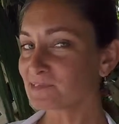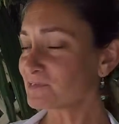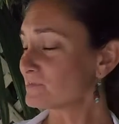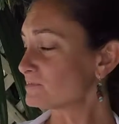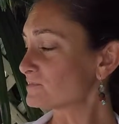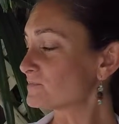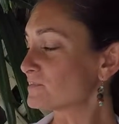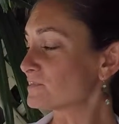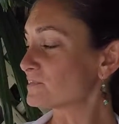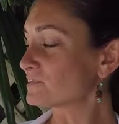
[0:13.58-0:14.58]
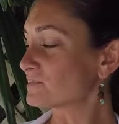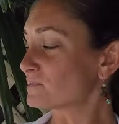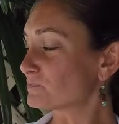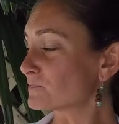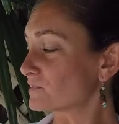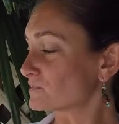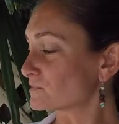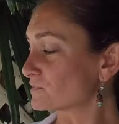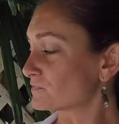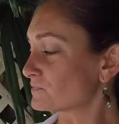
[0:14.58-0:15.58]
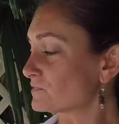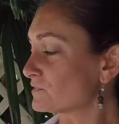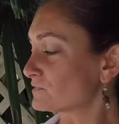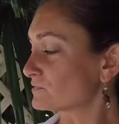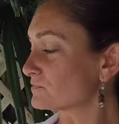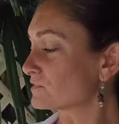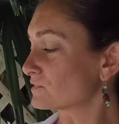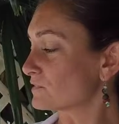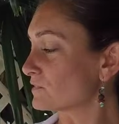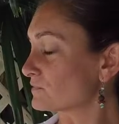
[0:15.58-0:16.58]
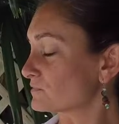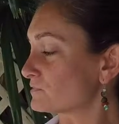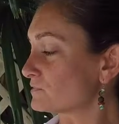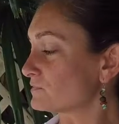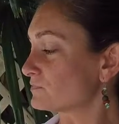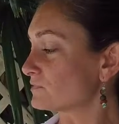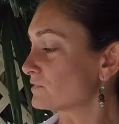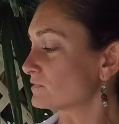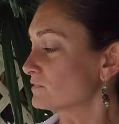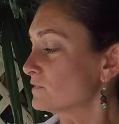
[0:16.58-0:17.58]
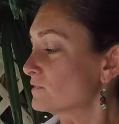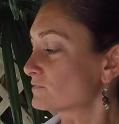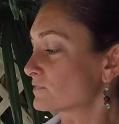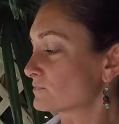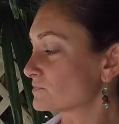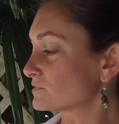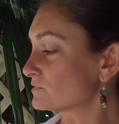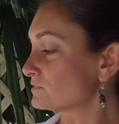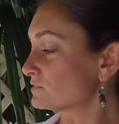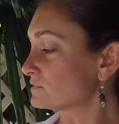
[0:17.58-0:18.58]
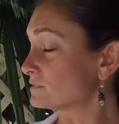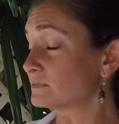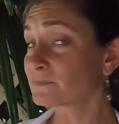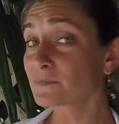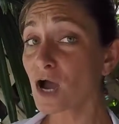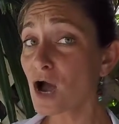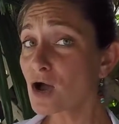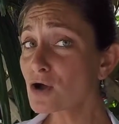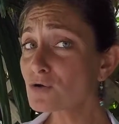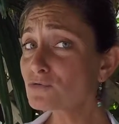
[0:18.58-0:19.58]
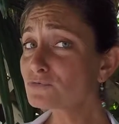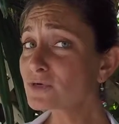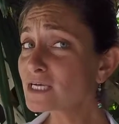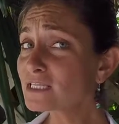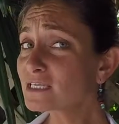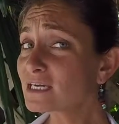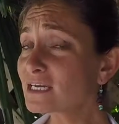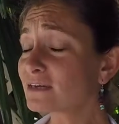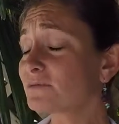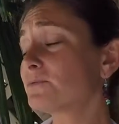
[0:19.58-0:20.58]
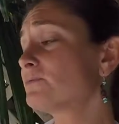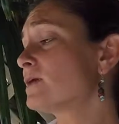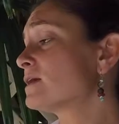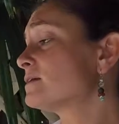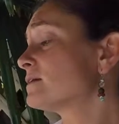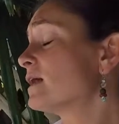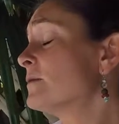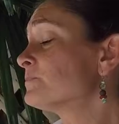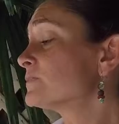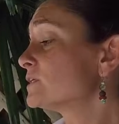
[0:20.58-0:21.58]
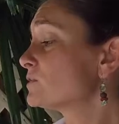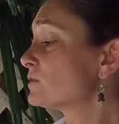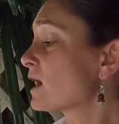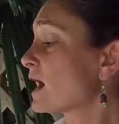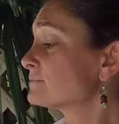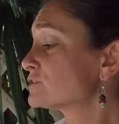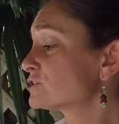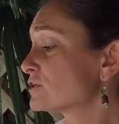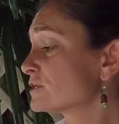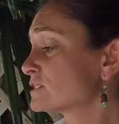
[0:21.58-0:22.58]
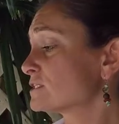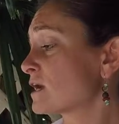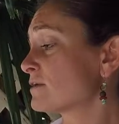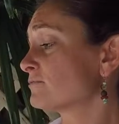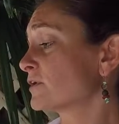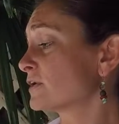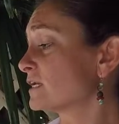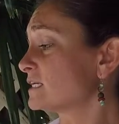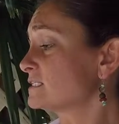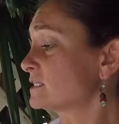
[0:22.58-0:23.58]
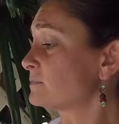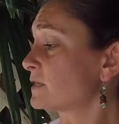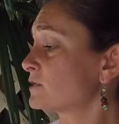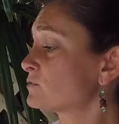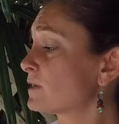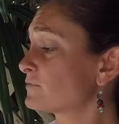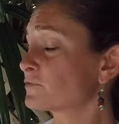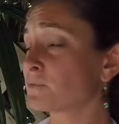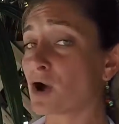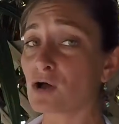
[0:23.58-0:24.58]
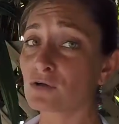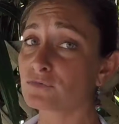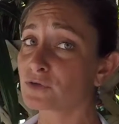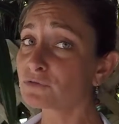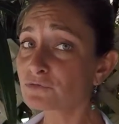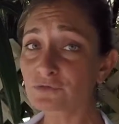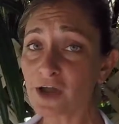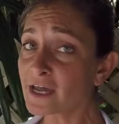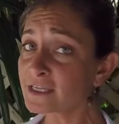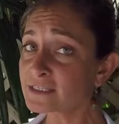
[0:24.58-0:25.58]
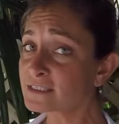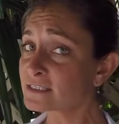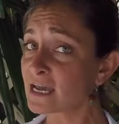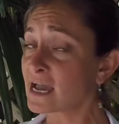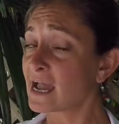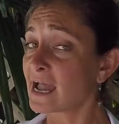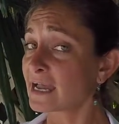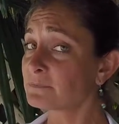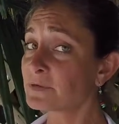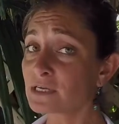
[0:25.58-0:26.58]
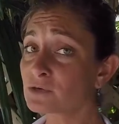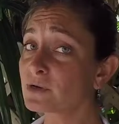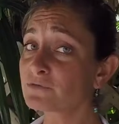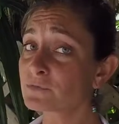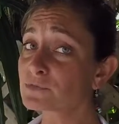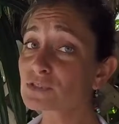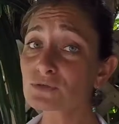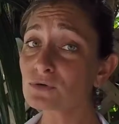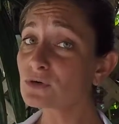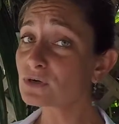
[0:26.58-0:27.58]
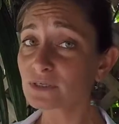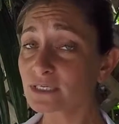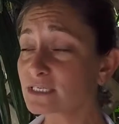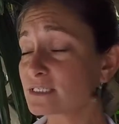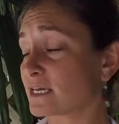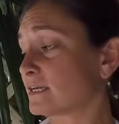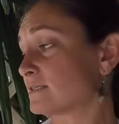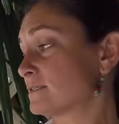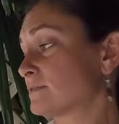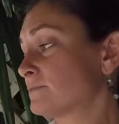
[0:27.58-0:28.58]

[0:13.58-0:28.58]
I'm just feeling a little pressure from all the work I have to do from school. Oh, really? Well, I'm sure it's not very easy being away from all of your friends and being away from school, is it?